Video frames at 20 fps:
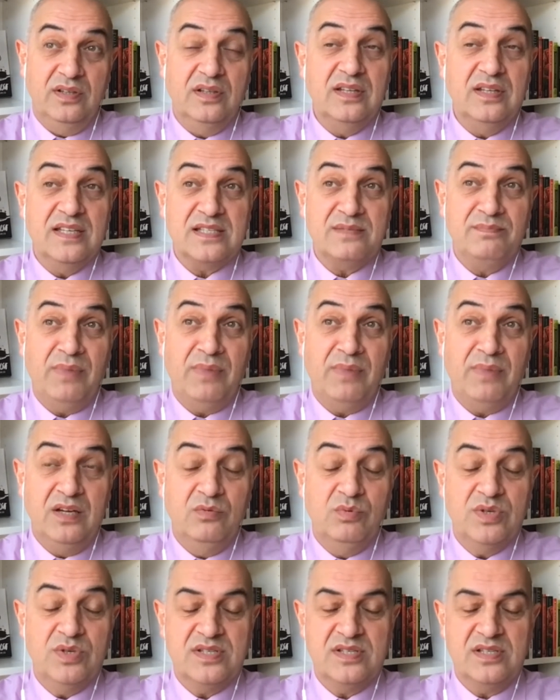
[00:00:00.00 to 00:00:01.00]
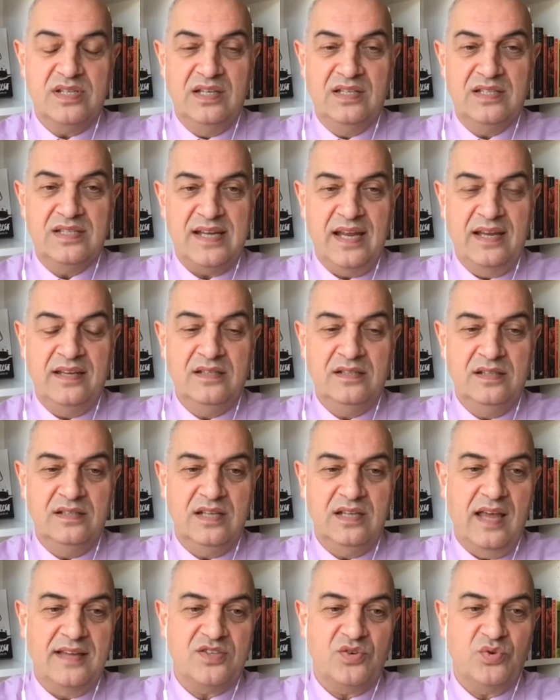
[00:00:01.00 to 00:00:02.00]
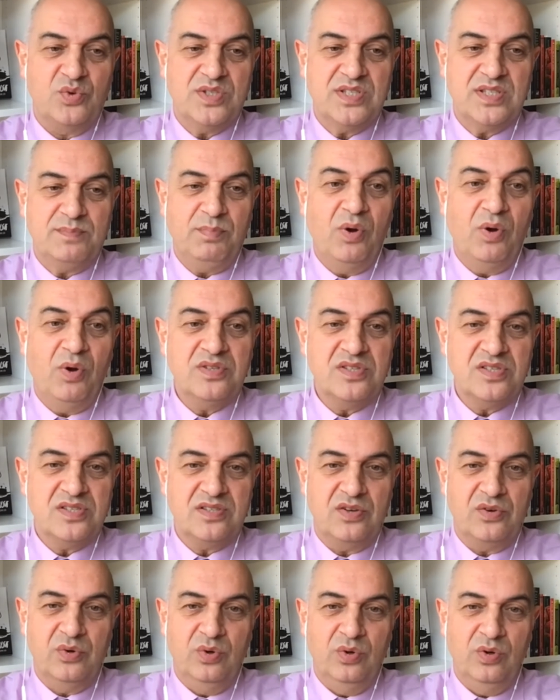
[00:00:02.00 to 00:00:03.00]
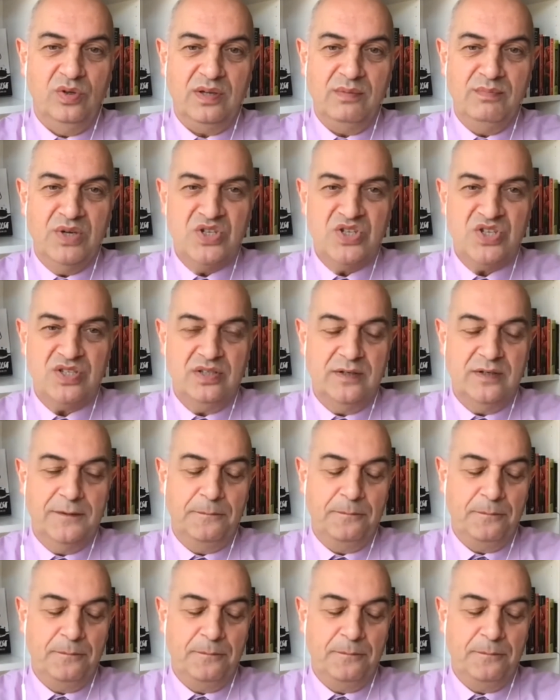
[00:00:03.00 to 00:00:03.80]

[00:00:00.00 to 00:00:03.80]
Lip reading: this money was intended as a response to the Royal Commission.